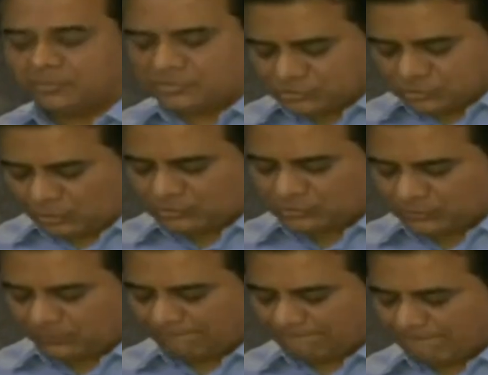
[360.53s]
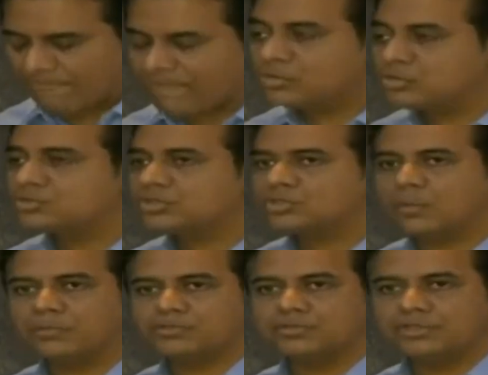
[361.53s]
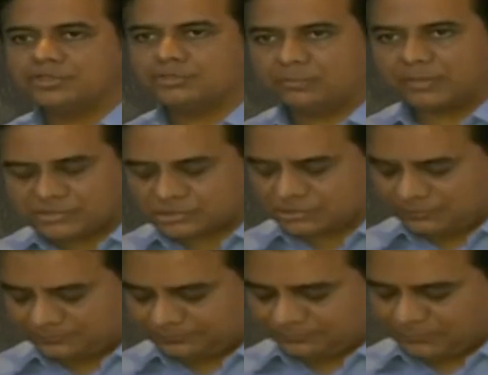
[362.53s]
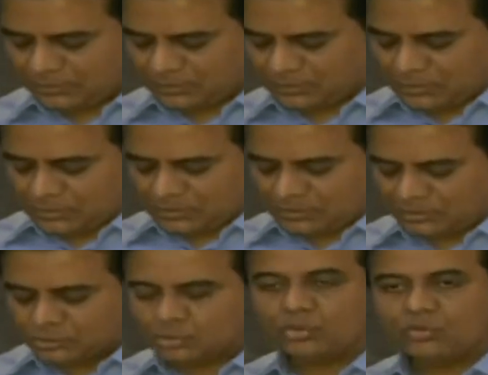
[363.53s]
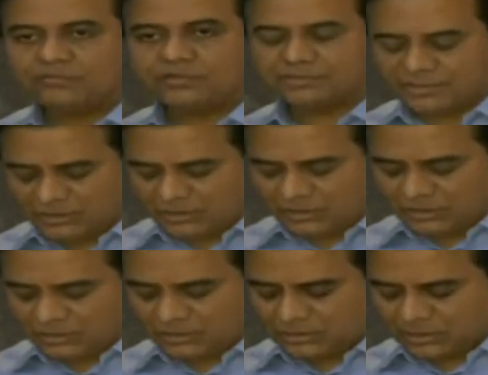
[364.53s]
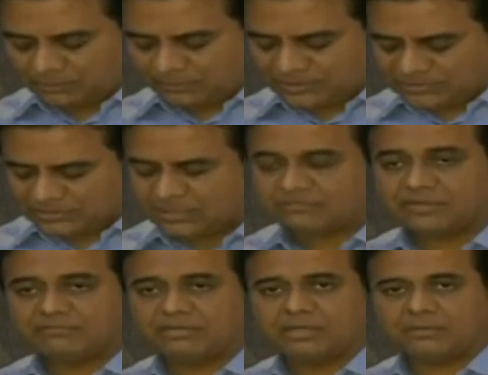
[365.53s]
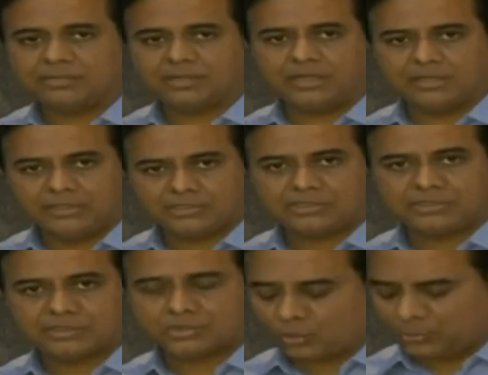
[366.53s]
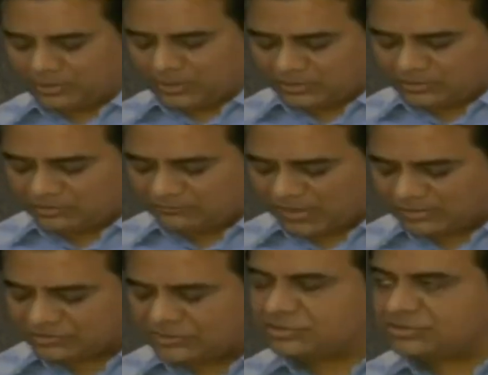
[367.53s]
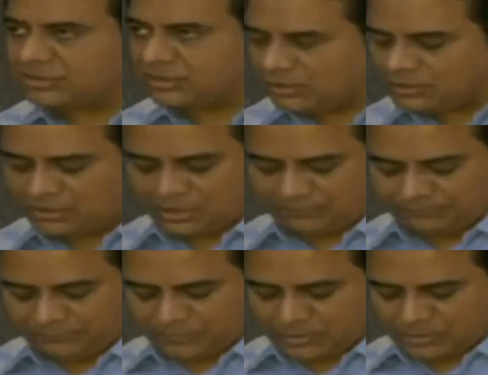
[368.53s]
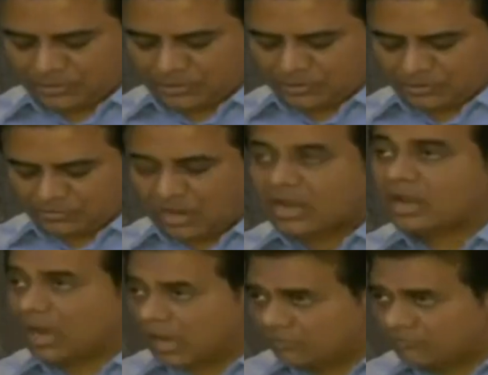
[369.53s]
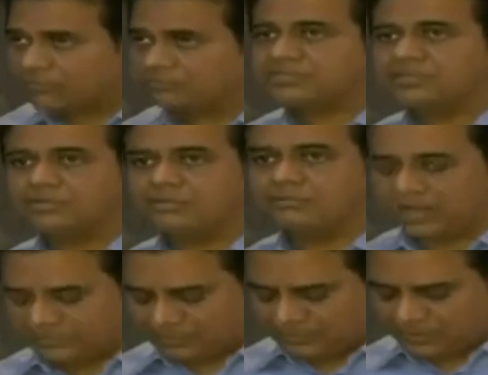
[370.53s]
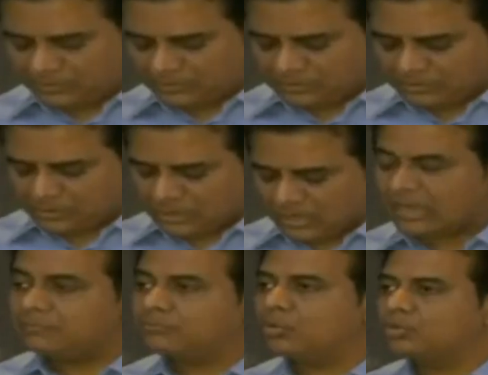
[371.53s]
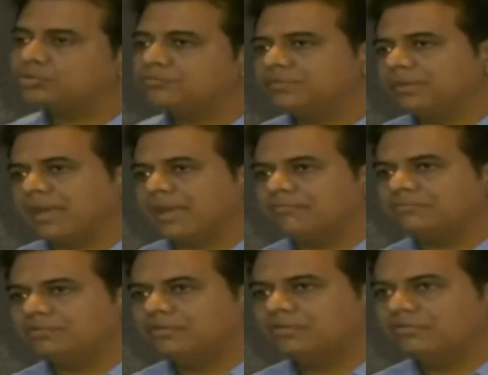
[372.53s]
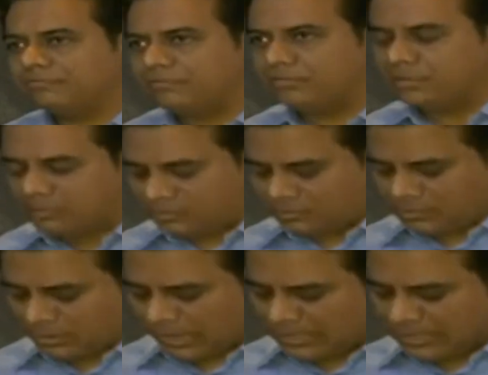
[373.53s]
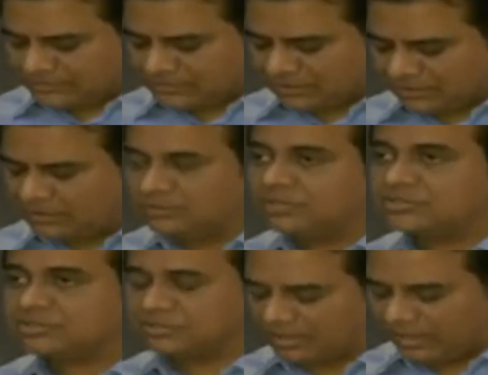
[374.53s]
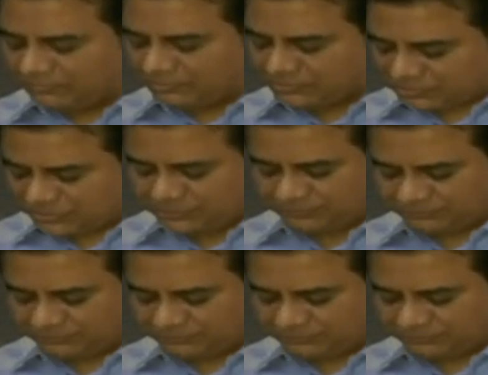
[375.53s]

I must also use this opportunity to mention that two of the three companies that have developed indigenous COVID-19 vaccines in India are from the city of Hyderabad, and both of them have women as their leaders in the driver's seat.